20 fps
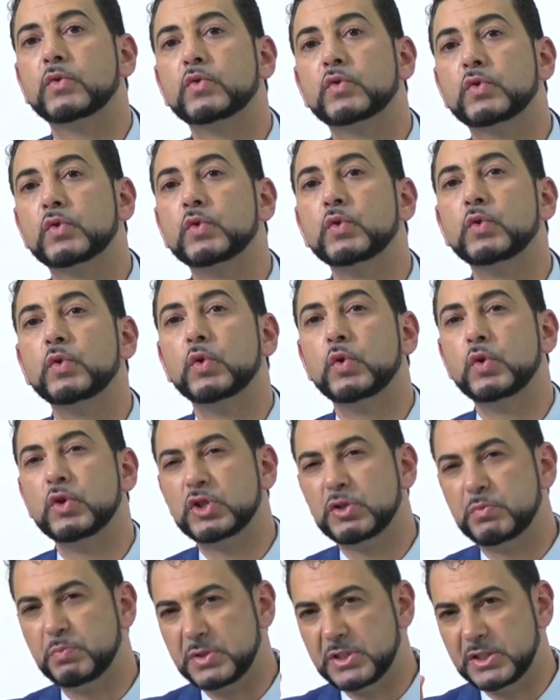two who
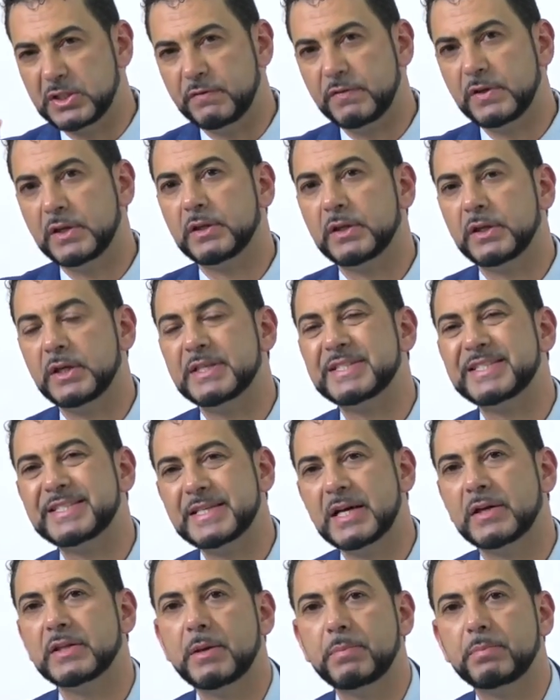specifically
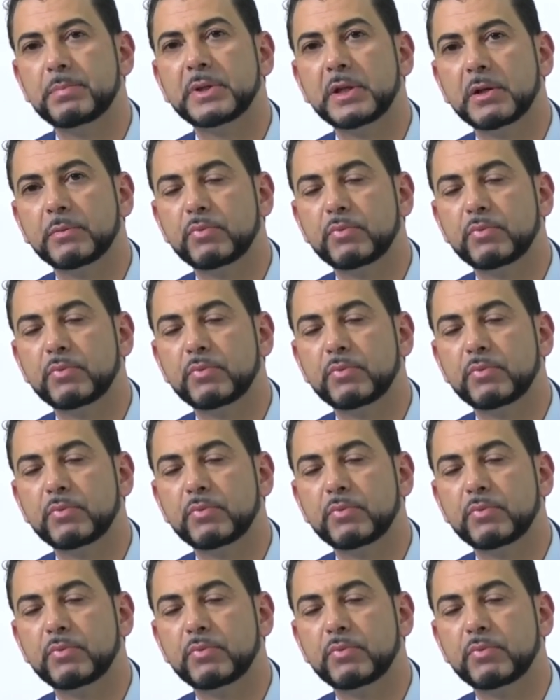sell that particular